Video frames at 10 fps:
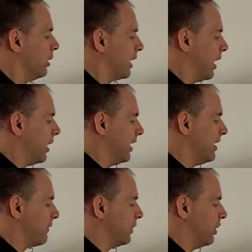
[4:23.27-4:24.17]
okay,
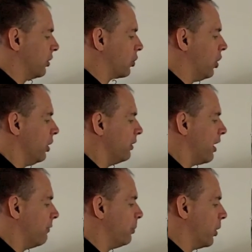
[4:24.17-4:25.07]
indefinite integral
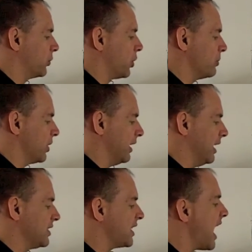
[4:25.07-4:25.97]
of both terms on the
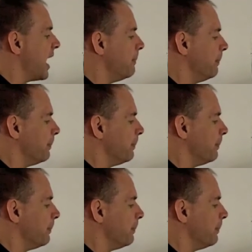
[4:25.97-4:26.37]
inside,